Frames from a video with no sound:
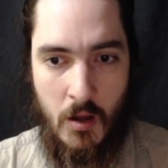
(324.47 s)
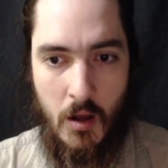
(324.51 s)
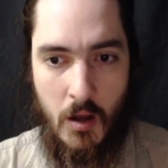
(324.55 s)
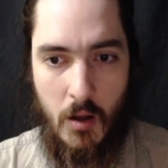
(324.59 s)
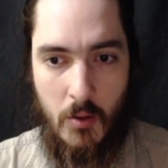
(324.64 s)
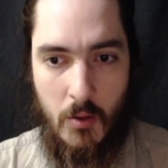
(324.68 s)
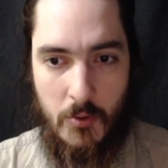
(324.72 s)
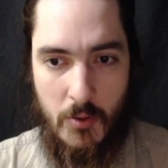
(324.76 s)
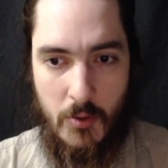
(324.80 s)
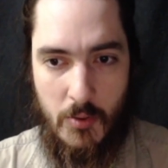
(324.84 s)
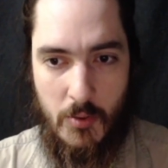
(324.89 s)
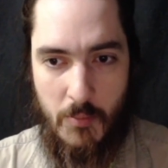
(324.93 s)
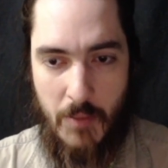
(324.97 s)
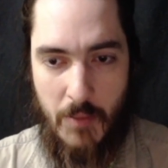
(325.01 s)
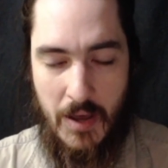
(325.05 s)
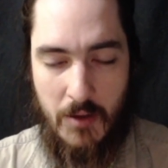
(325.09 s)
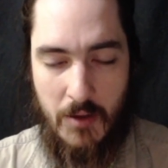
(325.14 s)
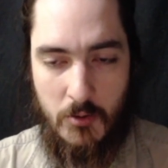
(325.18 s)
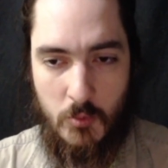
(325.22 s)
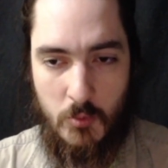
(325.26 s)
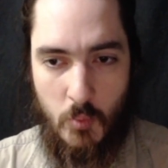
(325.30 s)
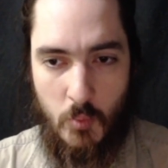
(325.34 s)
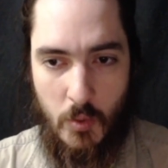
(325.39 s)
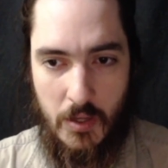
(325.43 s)
although the
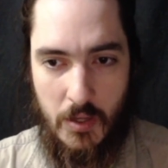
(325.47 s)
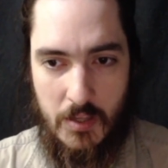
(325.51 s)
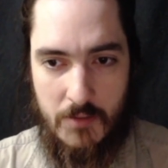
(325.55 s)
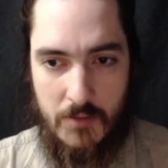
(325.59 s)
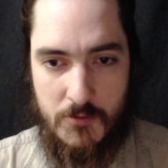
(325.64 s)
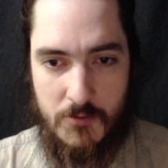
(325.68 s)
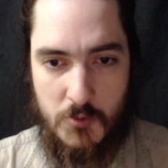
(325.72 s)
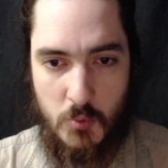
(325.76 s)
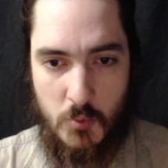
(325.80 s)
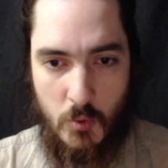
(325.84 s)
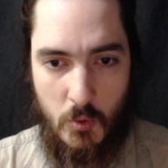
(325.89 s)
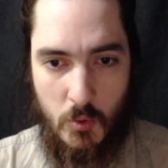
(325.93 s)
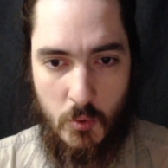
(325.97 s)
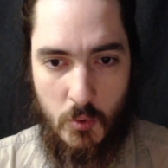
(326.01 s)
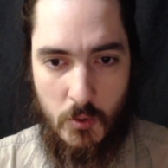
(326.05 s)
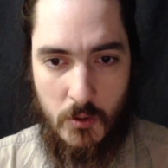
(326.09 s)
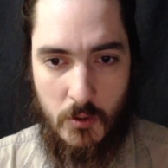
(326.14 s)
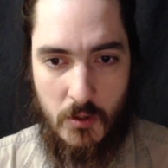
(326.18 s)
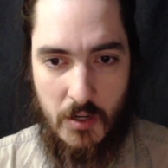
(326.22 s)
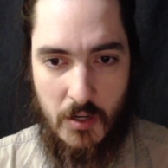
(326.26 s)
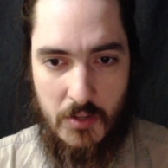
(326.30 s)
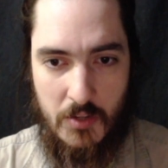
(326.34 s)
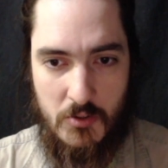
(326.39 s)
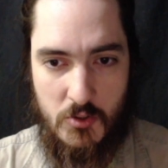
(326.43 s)
mountain waves
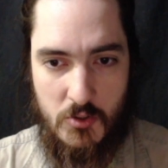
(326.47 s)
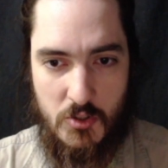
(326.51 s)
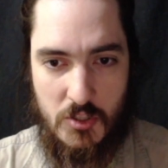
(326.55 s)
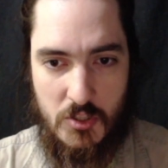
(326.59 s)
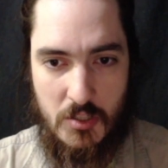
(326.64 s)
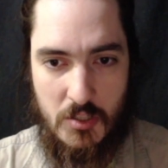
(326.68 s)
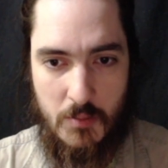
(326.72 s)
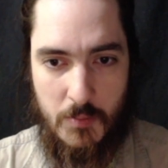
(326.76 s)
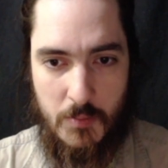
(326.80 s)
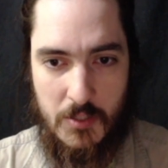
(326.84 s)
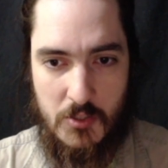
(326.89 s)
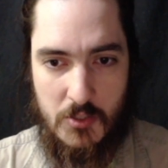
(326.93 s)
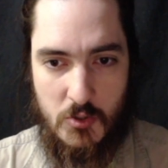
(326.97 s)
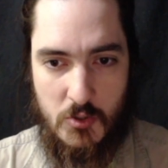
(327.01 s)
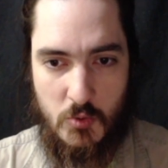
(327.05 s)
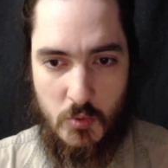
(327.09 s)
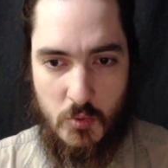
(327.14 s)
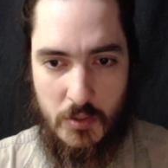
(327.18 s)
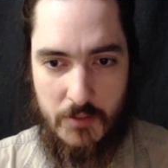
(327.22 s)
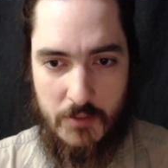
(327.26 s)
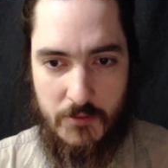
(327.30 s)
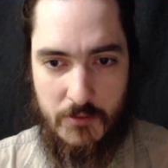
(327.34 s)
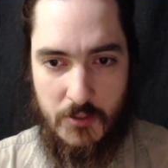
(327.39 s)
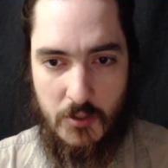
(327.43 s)
roar and the ship is
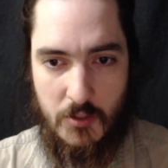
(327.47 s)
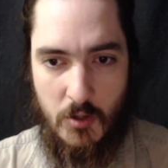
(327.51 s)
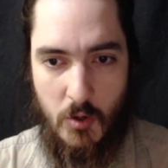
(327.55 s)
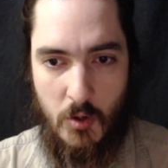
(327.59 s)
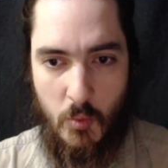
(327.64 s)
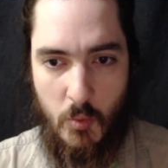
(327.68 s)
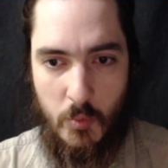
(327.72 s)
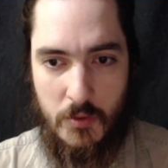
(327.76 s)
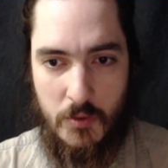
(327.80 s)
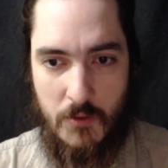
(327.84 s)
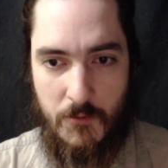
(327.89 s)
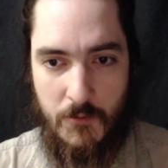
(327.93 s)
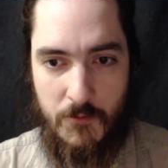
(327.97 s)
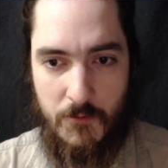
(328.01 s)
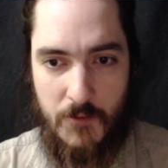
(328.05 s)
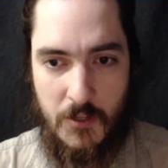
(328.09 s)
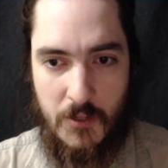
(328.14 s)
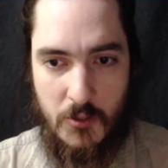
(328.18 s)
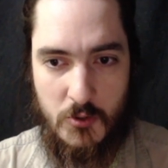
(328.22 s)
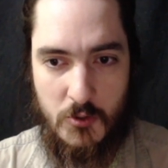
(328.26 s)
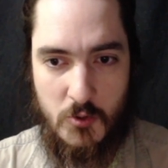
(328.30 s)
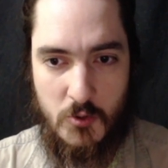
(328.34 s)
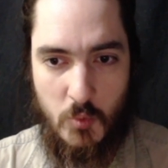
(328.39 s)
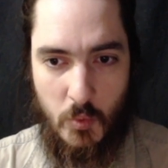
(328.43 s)
driven with the
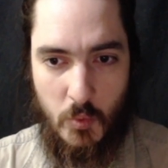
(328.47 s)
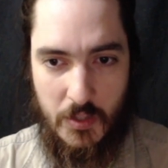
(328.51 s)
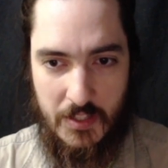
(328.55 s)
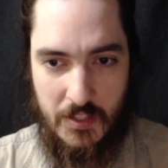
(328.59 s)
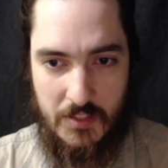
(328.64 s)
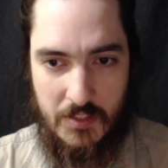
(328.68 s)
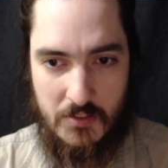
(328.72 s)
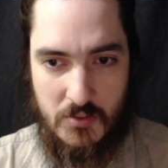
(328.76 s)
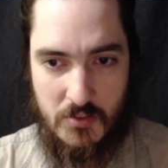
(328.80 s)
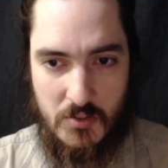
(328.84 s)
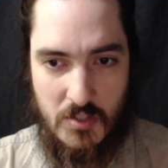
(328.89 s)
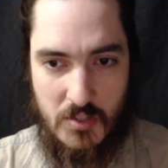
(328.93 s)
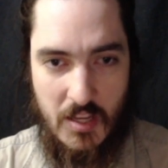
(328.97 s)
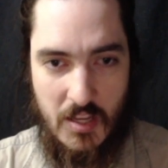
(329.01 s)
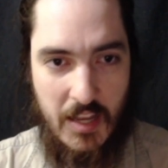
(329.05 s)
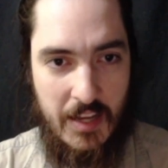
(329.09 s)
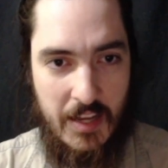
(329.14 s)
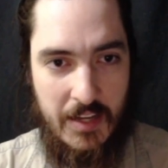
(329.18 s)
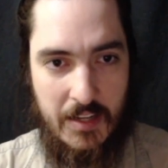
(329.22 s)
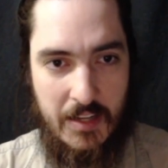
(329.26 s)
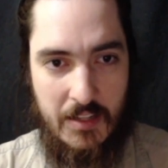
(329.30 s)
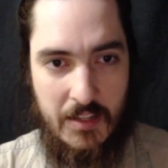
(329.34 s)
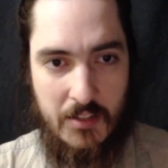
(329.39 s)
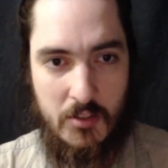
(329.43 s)
fierce winds
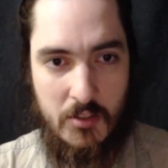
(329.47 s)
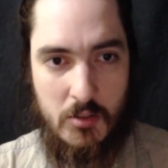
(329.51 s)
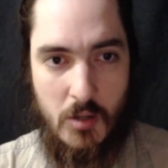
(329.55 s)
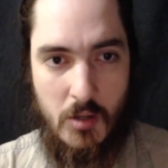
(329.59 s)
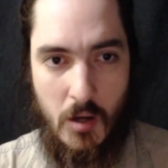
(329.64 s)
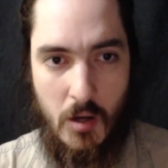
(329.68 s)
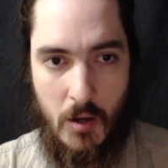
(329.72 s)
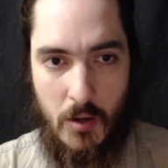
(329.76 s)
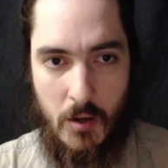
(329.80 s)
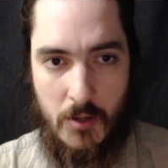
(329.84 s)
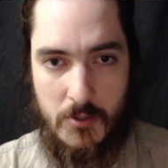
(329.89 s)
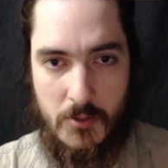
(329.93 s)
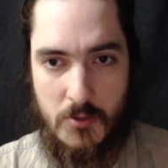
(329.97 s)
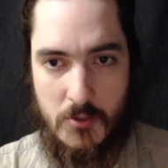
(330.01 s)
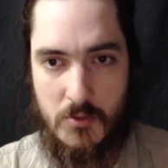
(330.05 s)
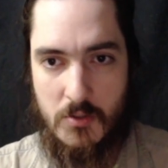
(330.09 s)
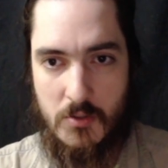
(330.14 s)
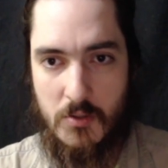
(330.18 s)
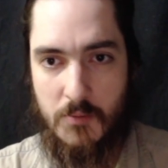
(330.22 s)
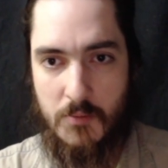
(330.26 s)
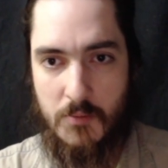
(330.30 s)
and tossed.